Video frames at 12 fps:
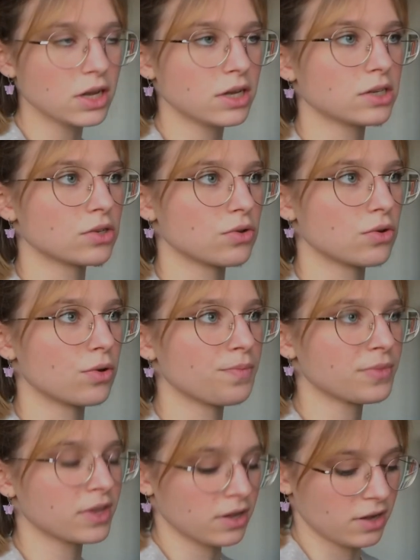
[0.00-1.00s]
so
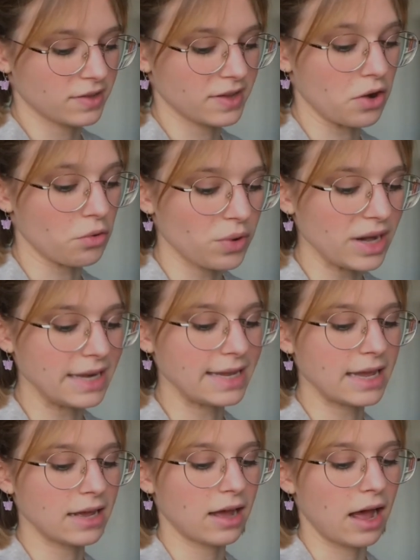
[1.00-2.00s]
they are
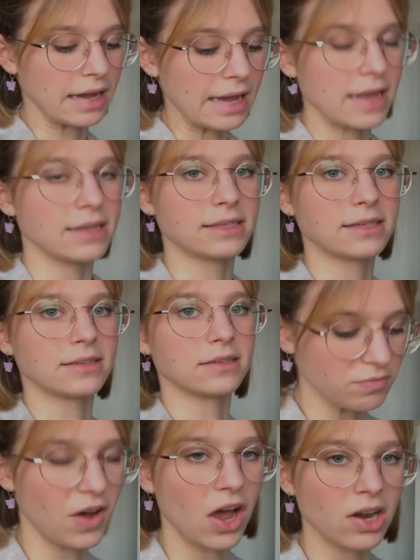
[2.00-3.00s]
really against
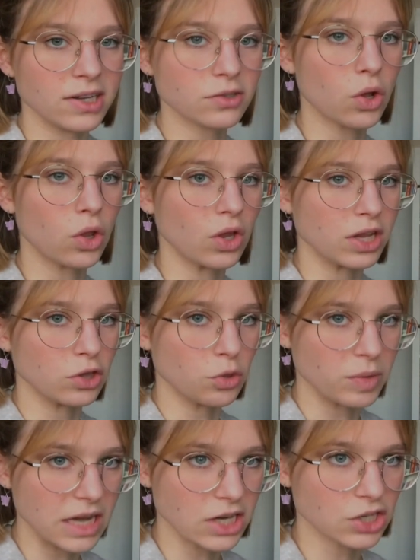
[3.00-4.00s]
violent colonial
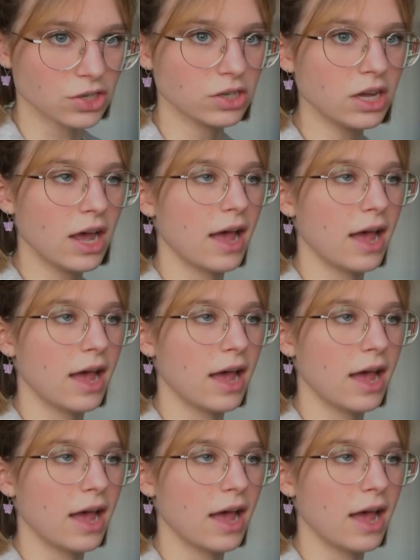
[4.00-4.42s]
domination,